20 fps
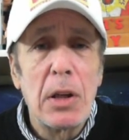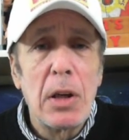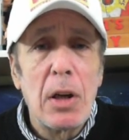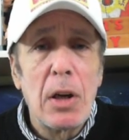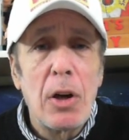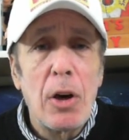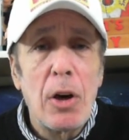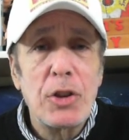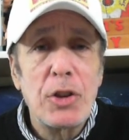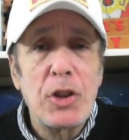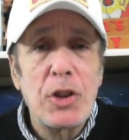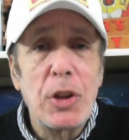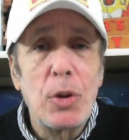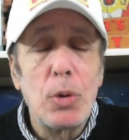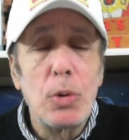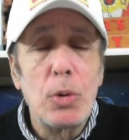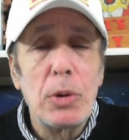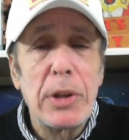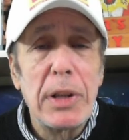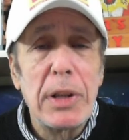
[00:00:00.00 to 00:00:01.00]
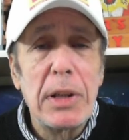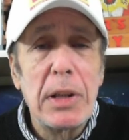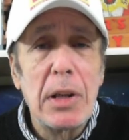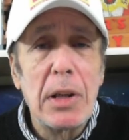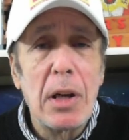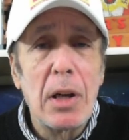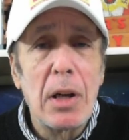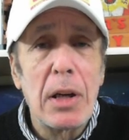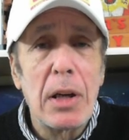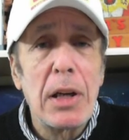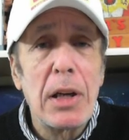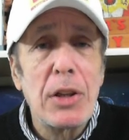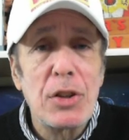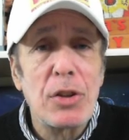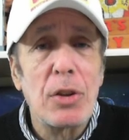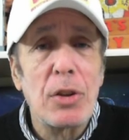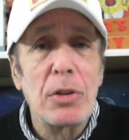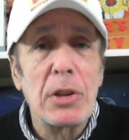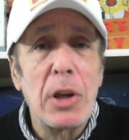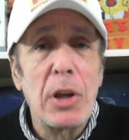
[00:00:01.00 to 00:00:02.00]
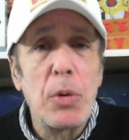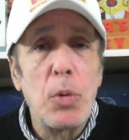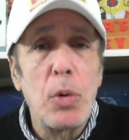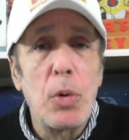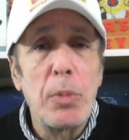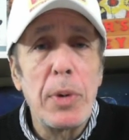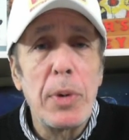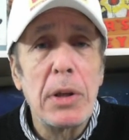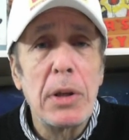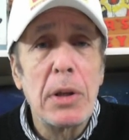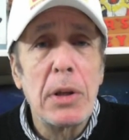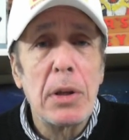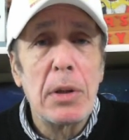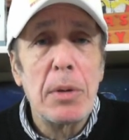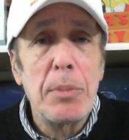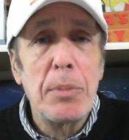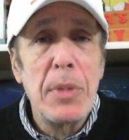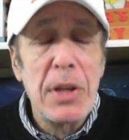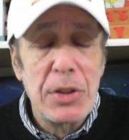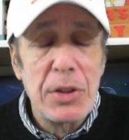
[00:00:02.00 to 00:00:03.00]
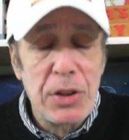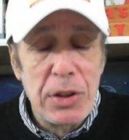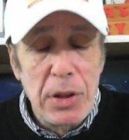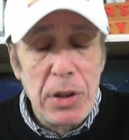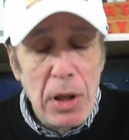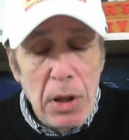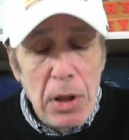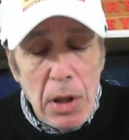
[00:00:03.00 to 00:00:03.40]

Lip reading: Archie Gouldie. He certainly will be missed.